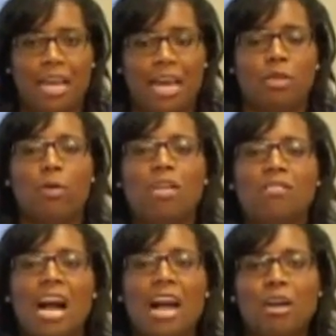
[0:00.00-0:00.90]
And the
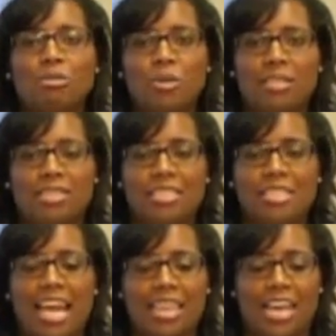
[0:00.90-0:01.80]
word of God goes on to
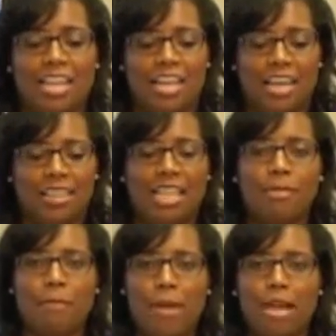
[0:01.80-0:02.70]
say that
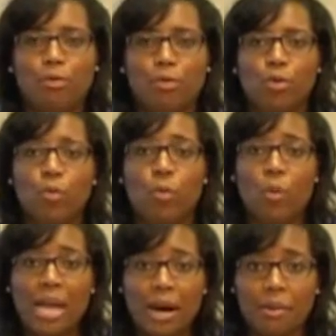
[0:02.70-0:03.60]
the men grew
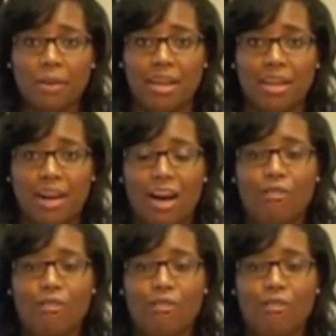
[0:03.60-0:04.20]
weary